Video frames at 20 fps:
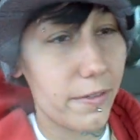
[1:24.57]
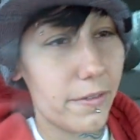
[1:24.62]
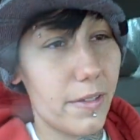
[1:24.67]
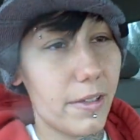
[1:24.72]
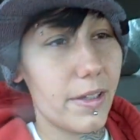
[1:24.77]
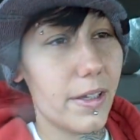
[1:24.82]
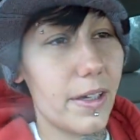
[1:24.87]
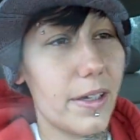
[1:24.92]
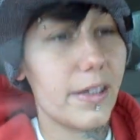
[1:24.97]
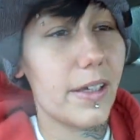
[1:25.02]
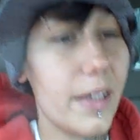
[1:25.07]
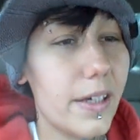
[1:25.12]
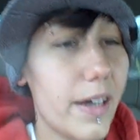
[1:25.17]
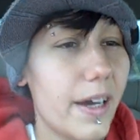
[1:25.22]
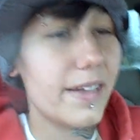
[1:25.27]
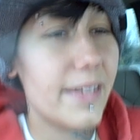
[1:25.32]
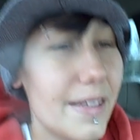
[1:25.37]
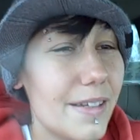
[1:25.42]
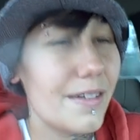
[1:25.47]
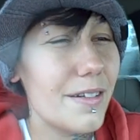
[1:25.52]
really icky,
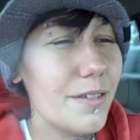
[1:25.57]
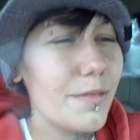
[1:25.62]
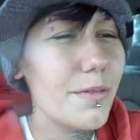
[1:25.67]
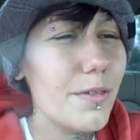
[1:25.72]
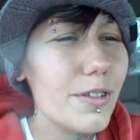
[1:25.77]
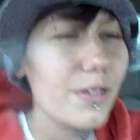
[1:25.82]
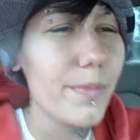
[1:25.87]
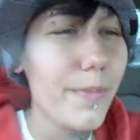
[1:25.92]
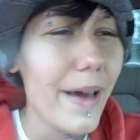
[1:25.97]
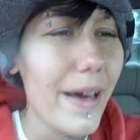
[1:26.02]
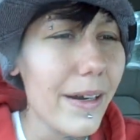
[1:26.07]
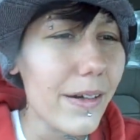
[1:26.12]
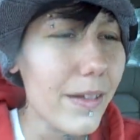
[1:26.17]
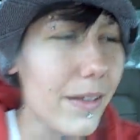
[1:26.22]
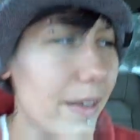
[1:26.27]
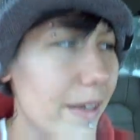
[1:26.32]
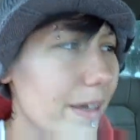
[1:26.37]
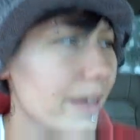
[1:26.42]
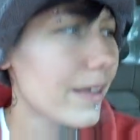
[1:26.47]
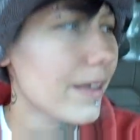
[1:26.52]
guys. I don't know what's the matter.
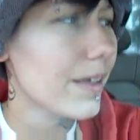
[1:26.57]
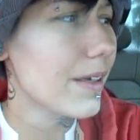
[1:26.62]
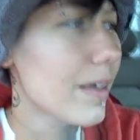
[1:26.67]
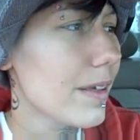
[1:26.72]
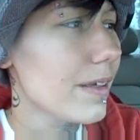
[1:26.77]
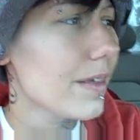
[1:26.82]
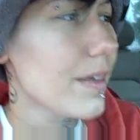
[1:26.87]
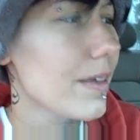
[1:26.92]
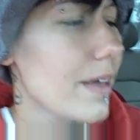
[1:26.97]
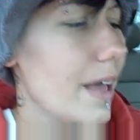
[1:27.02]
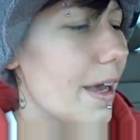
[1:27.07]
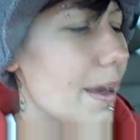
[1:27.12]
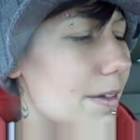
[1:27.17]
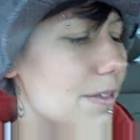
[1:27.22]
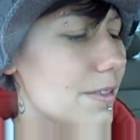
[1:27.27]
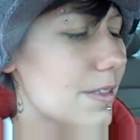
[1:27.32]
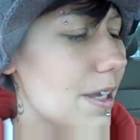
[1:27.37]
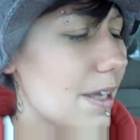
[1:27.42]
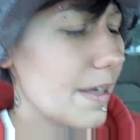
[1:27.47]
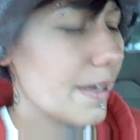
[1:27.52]
Like, I
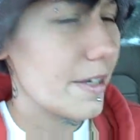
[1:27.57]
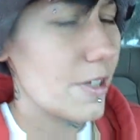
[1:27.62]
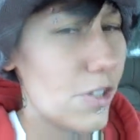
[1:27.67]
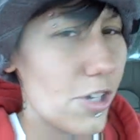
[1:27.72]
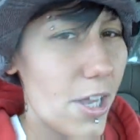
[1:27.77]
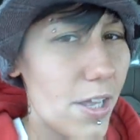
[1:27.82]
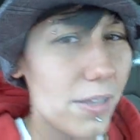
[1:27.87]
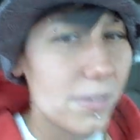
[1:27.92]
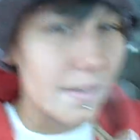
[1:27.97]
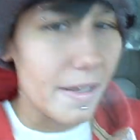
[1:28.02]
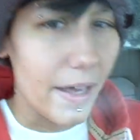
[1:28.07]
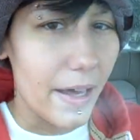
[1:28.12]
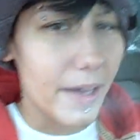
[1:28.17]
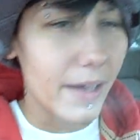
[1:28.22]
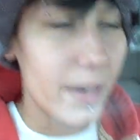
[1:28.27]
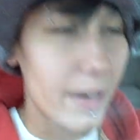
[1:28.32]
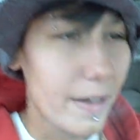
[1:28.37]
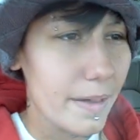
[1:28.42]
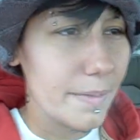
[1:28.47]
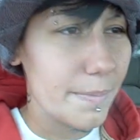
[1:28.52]
was telling Jen
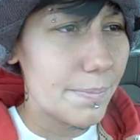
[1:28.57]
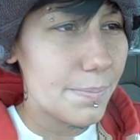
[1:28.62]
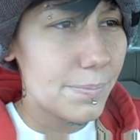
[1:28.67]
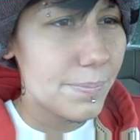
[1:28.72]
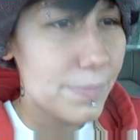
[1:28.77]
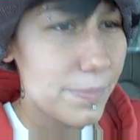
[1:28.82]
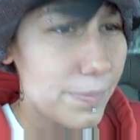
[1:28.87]
that, um,